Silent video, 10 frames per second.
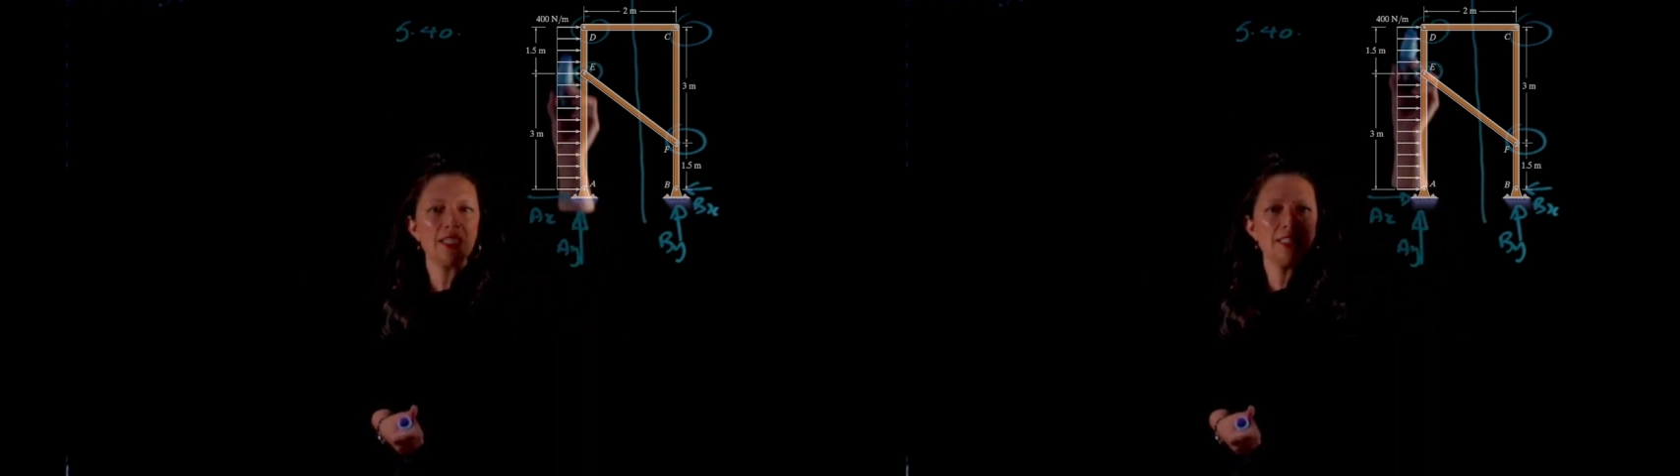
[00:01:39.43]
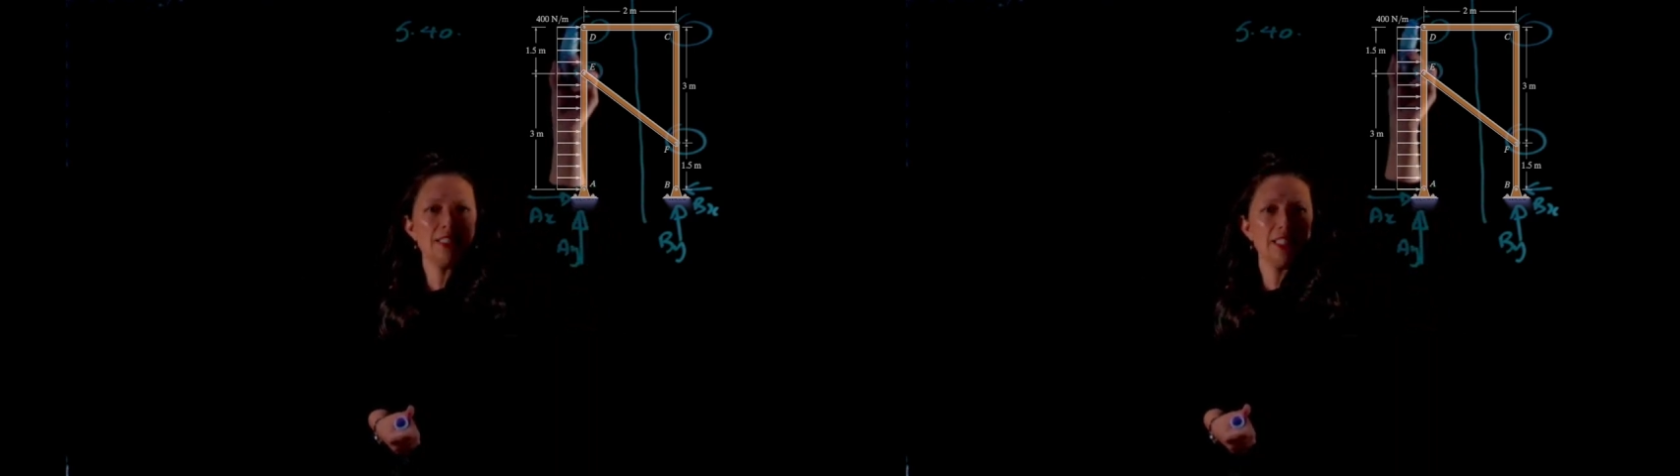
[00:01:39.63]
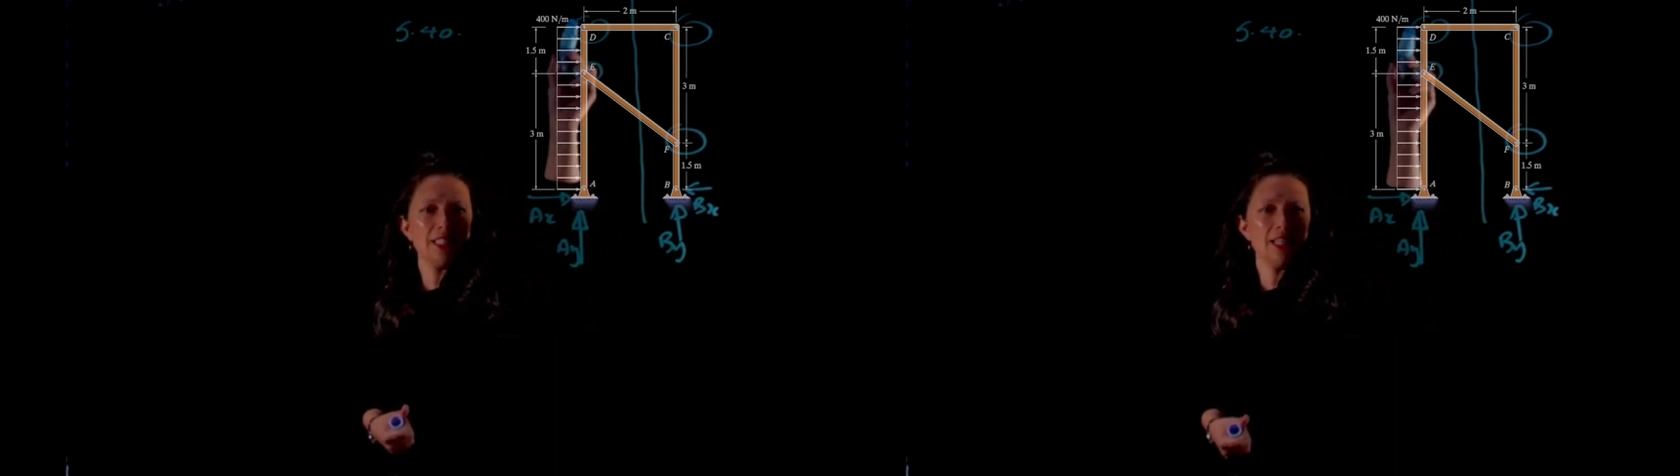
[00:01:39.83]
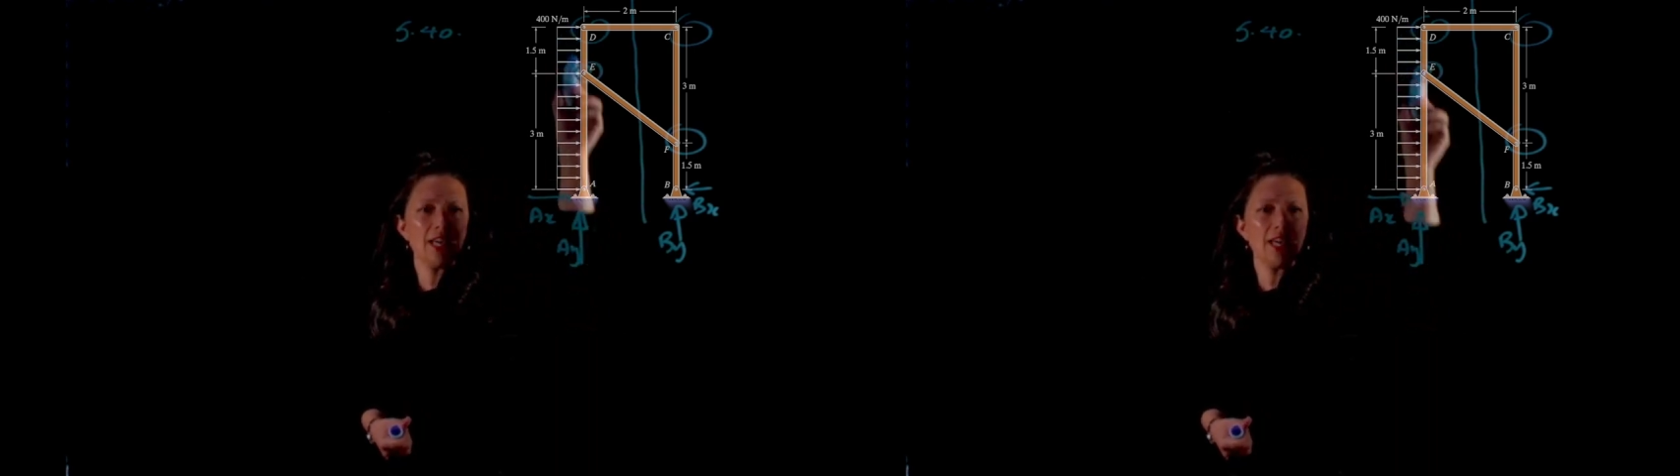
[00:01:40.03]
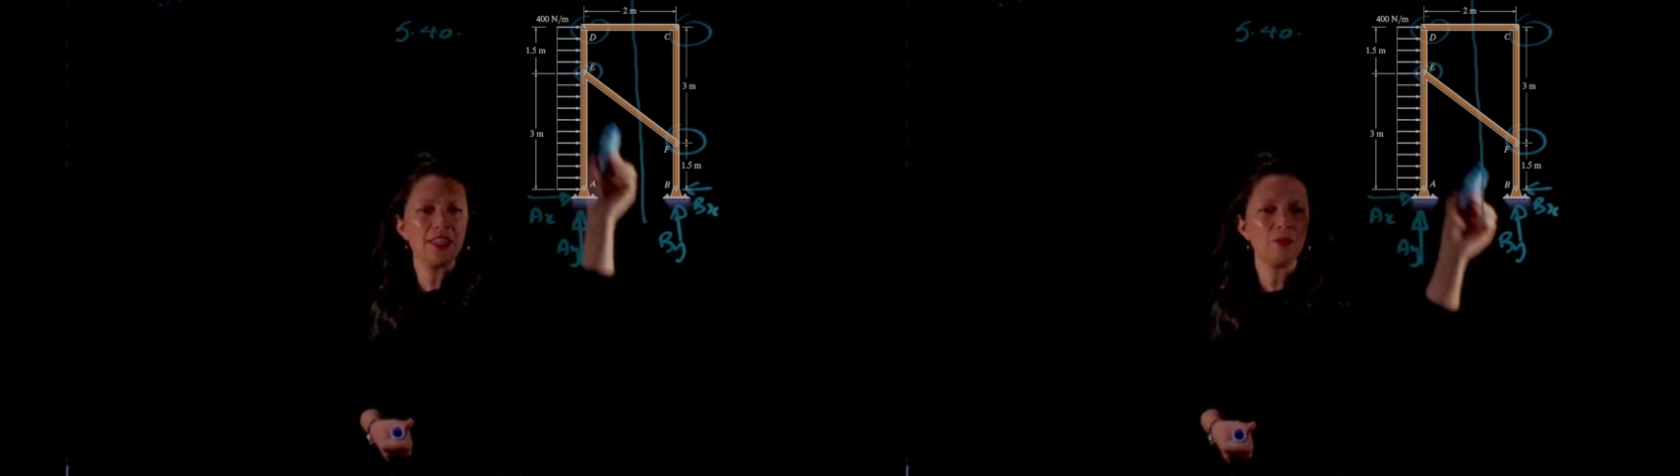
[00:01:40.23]

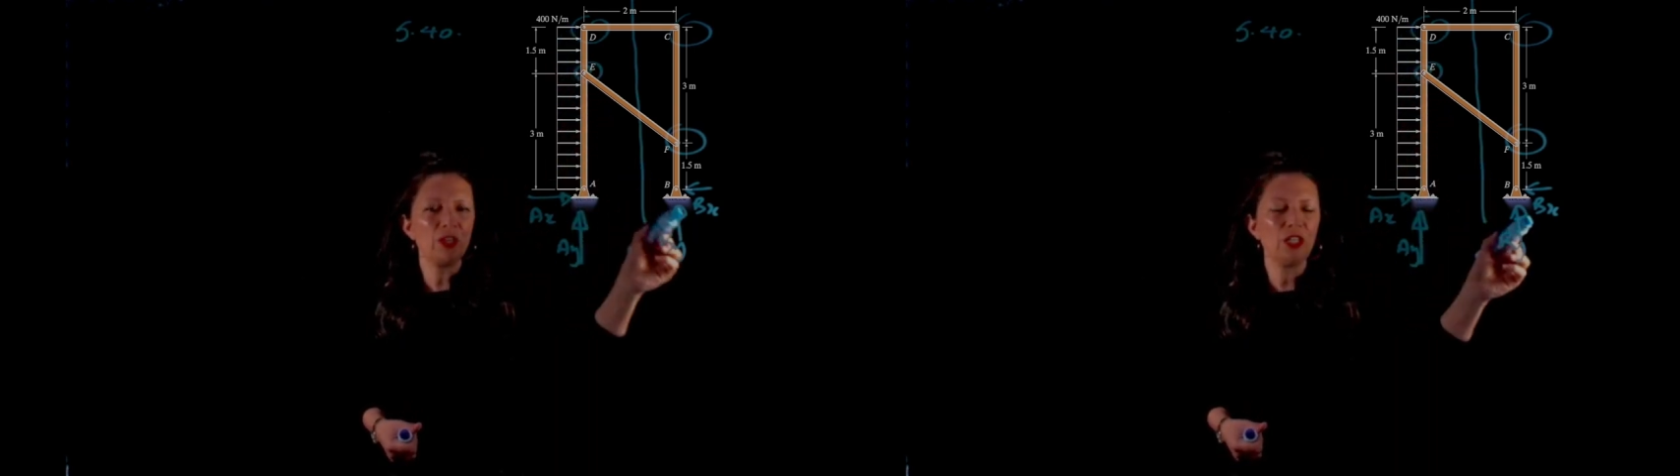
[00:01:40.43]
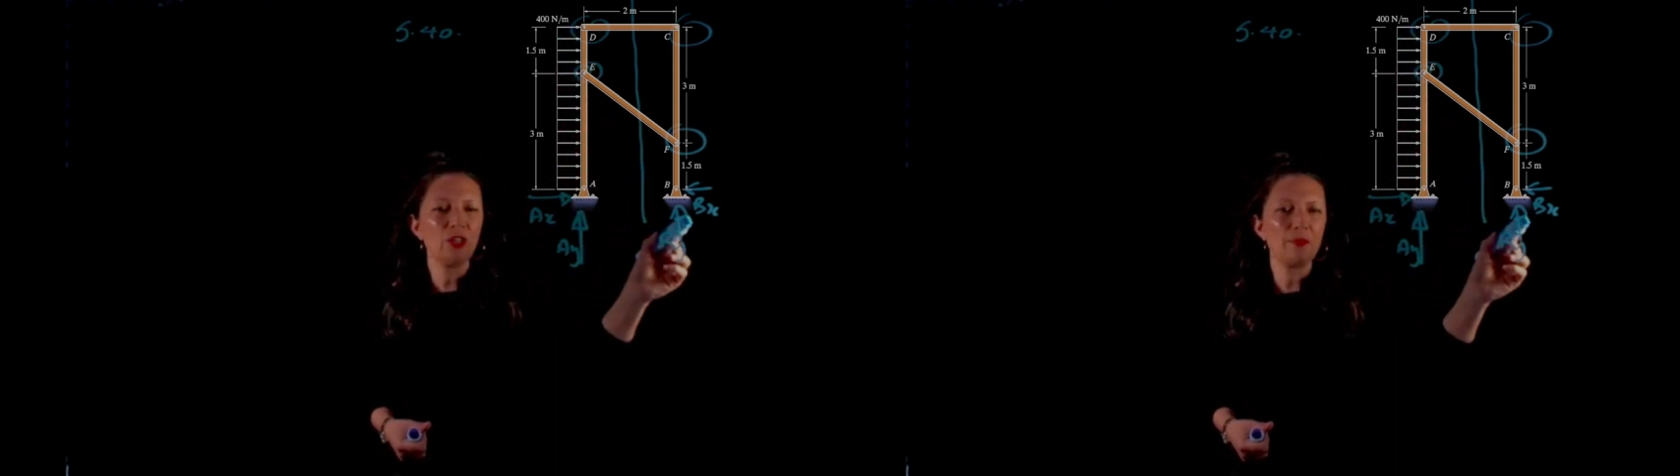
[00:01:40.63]
and then we're going to look at